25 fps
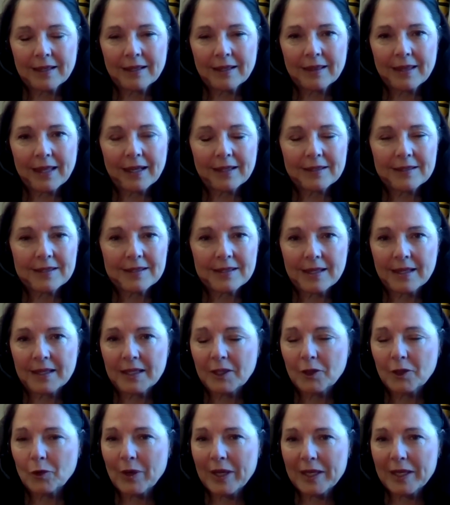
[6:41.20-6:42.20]
that's an
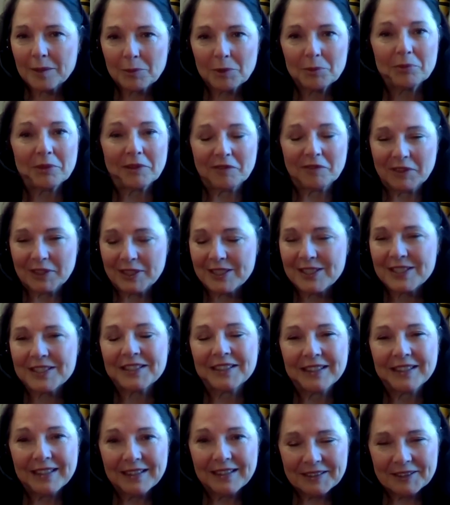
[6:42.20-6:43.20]
incredible privilege.
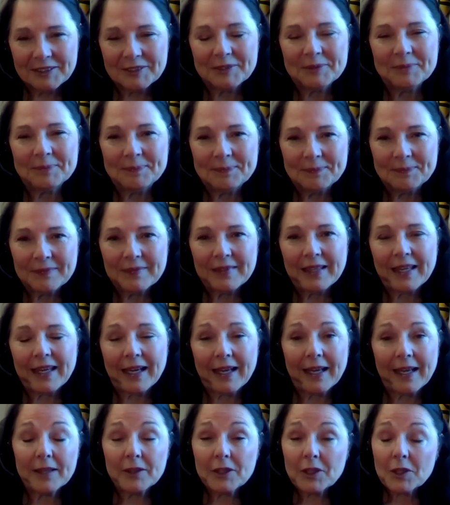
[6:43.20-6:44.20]
Yeah,
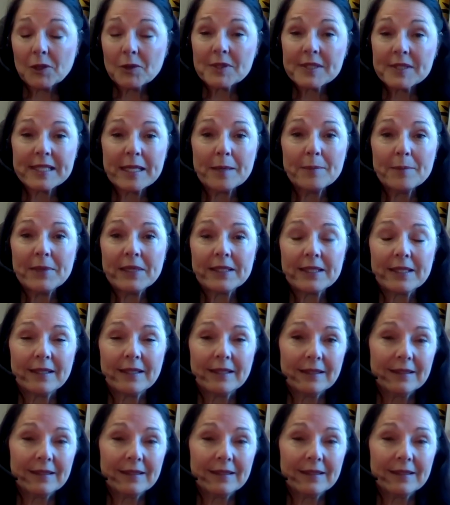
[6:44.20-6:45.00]
and the Youth Summit,